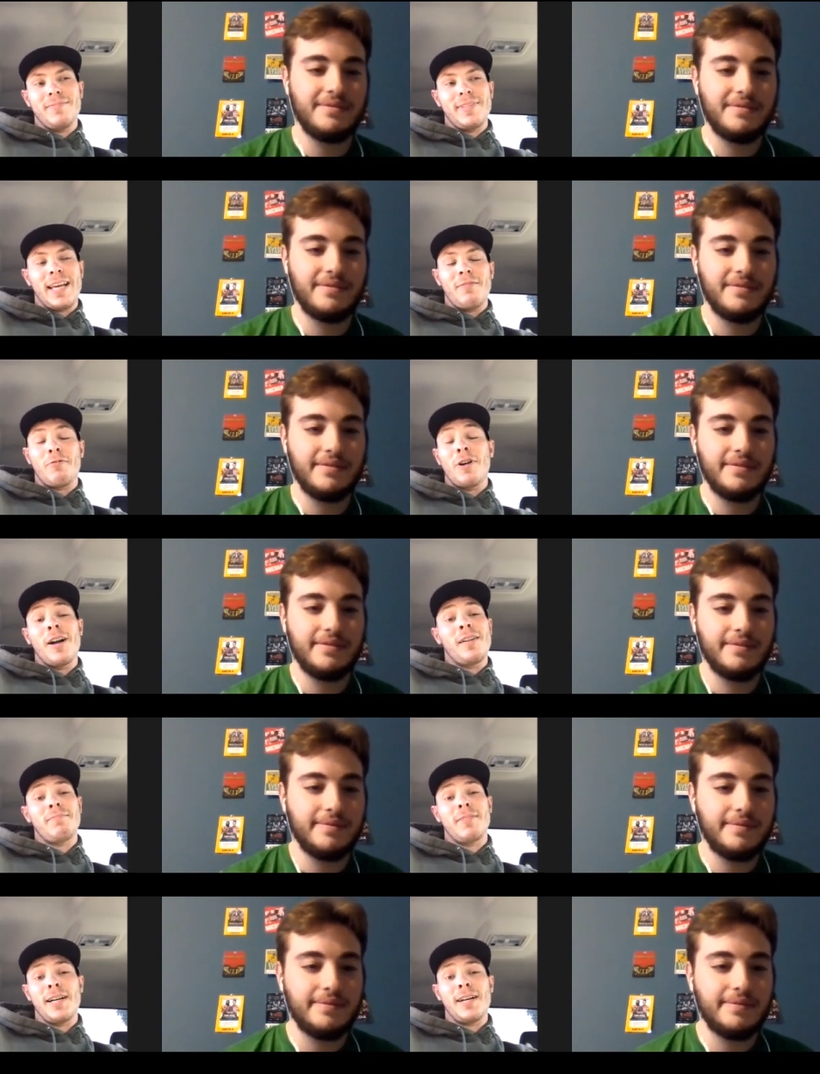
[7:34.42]
Speaker 1: that run
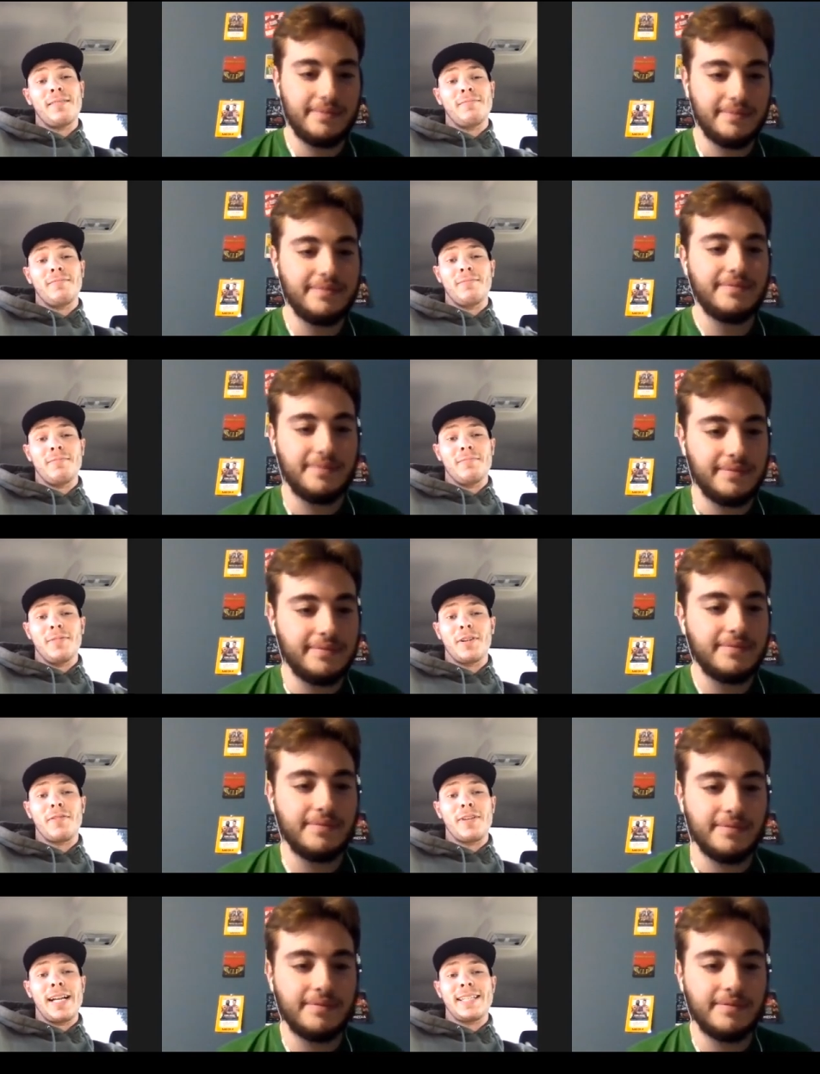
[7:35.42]
there, look
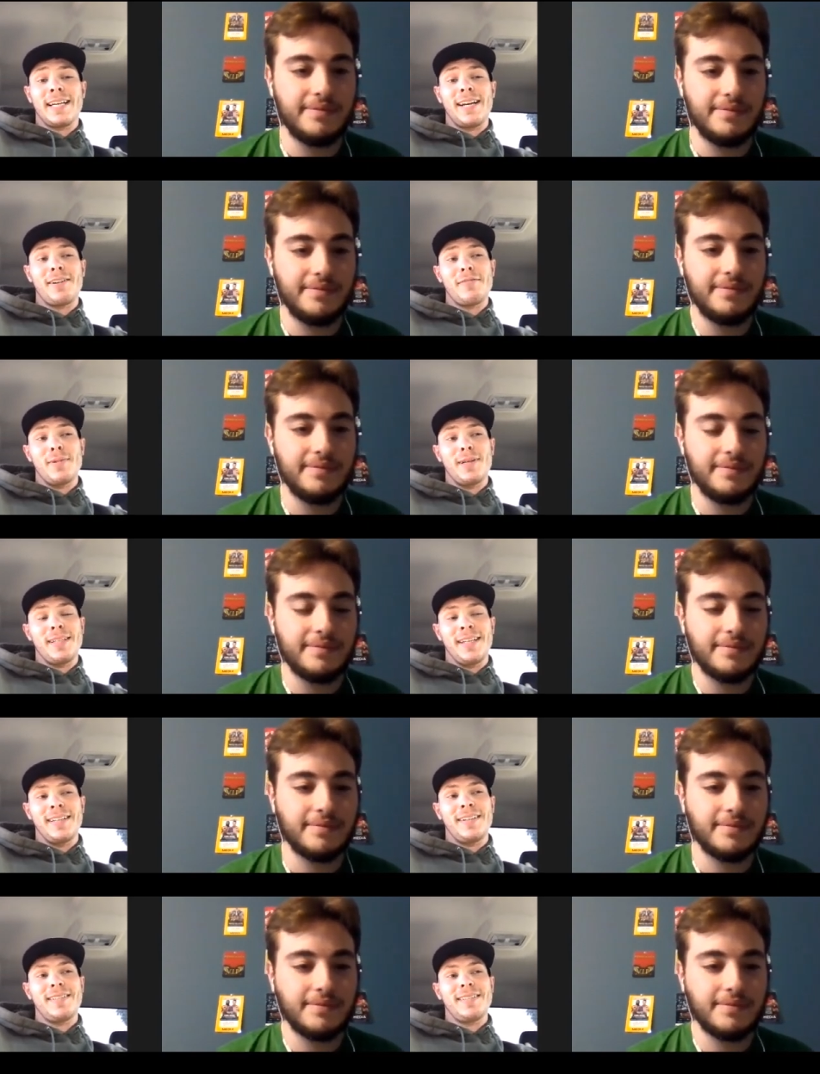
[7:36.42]
for that title. But you
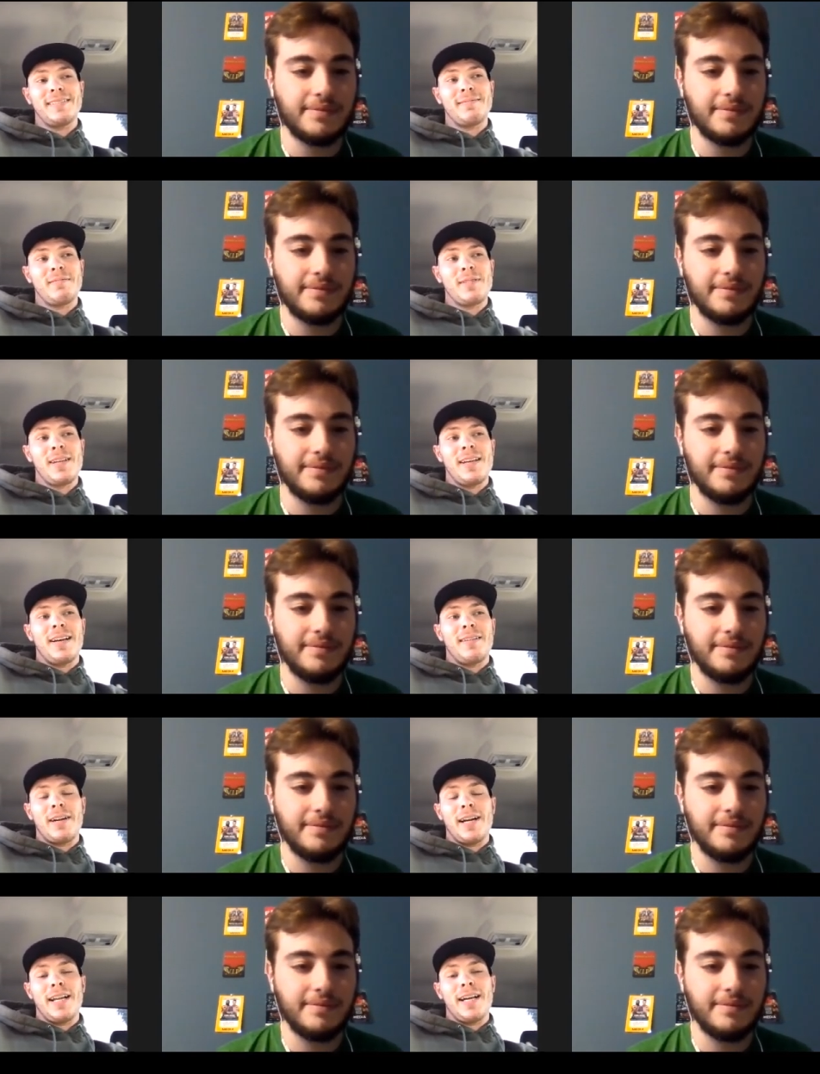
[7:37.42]
know,
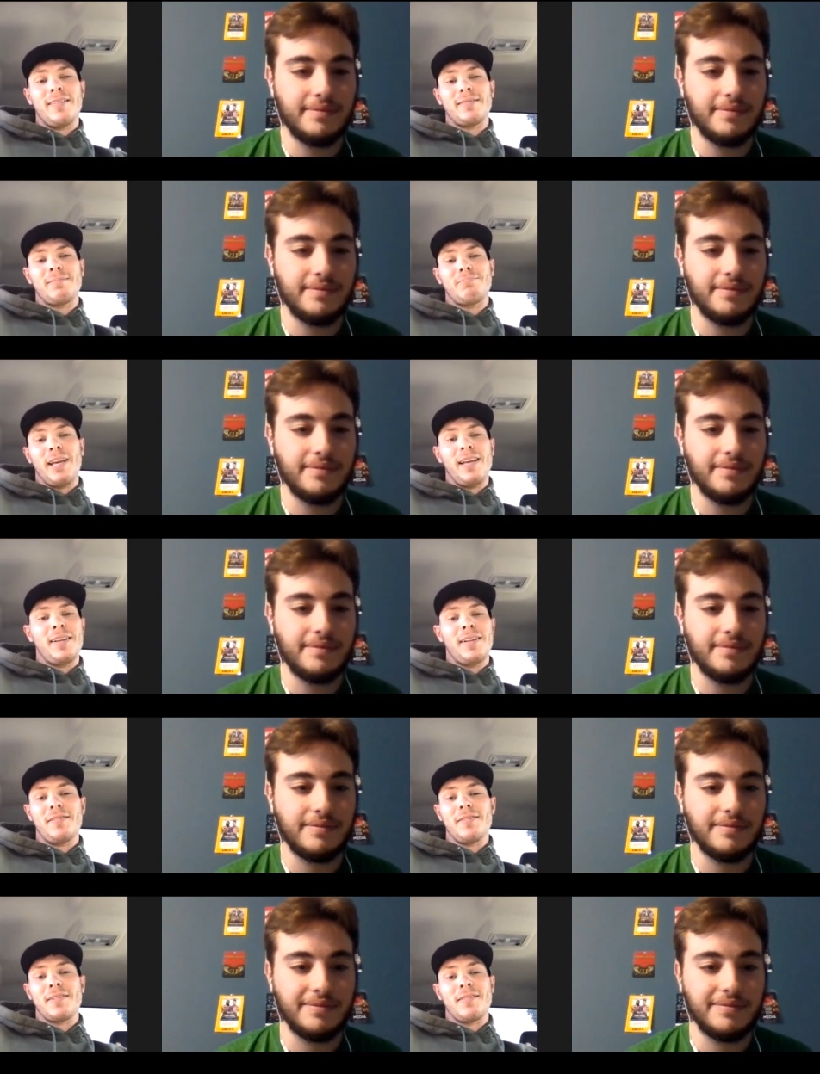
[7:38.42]
right now, Kailan
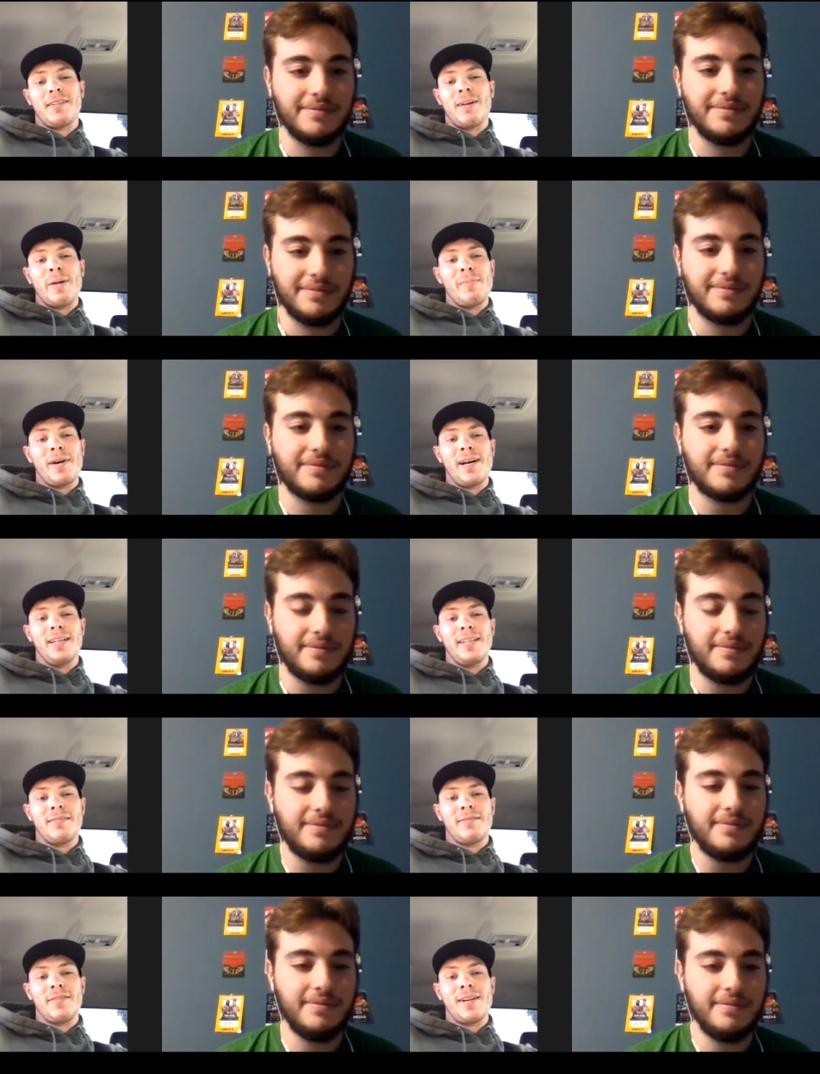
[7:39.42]
Hill's on my mind.
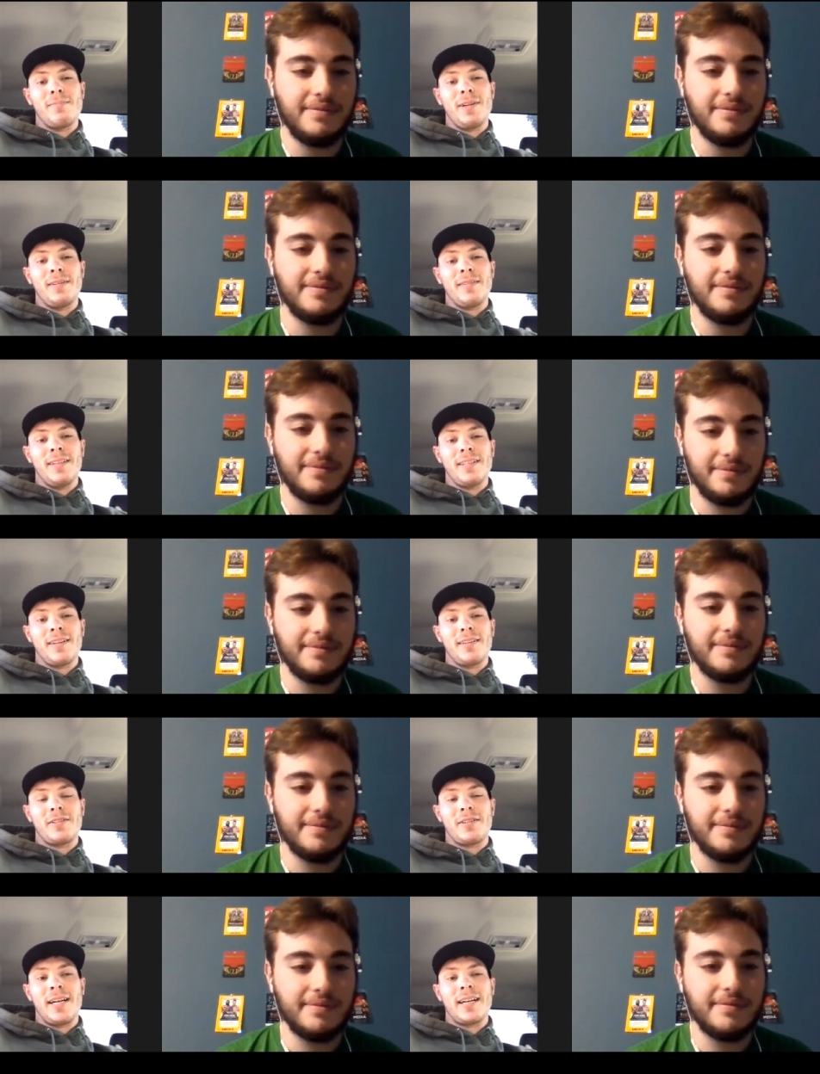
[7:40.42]
He's in front of me. He's on the
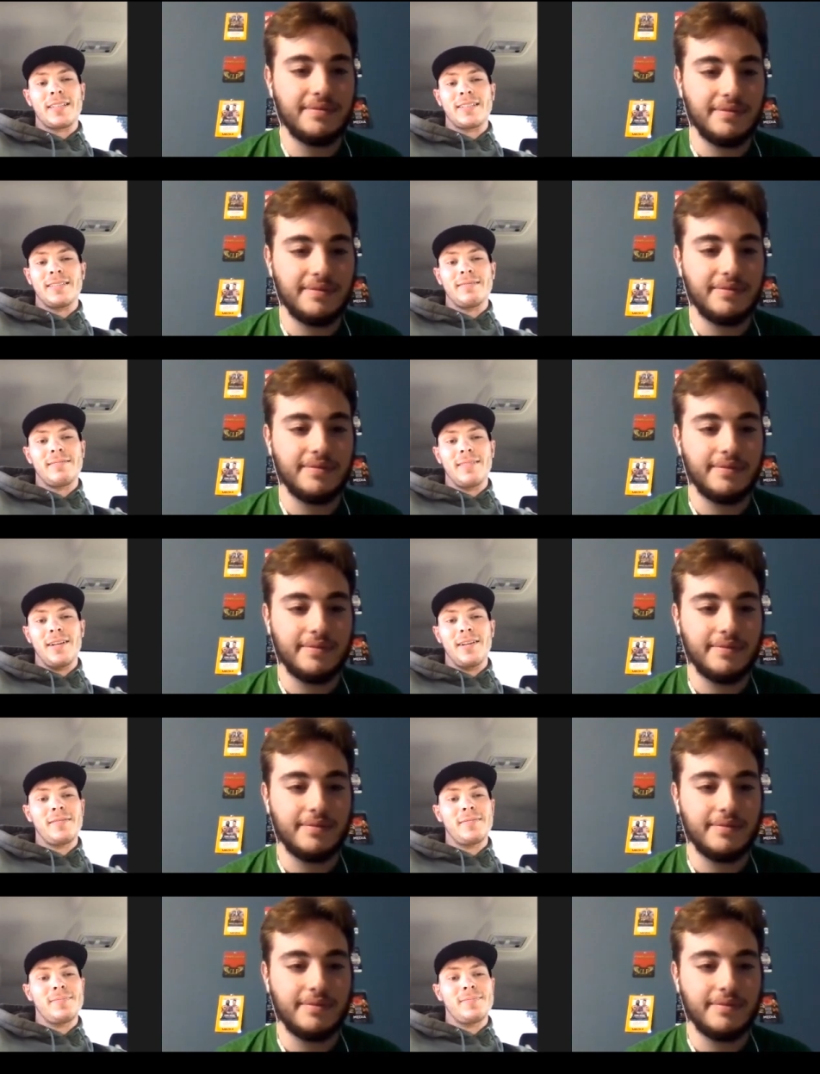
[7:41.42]
tracks, and you know,